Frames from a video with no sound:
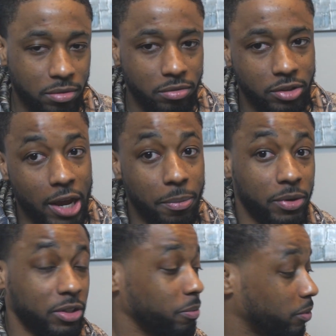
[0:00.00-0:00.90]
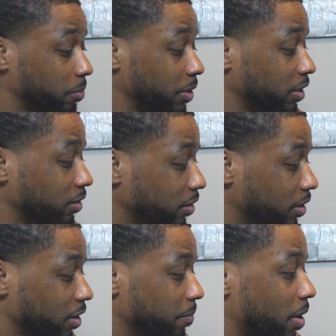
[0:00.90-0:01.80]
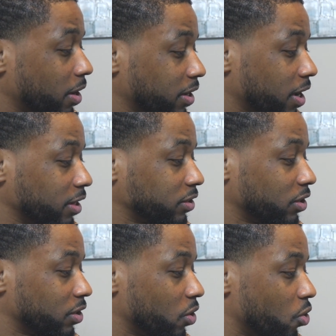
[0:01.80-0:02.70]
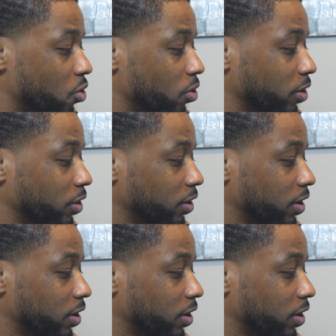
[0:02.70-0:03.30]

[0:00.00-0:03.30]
championship to beat Paulo Costa or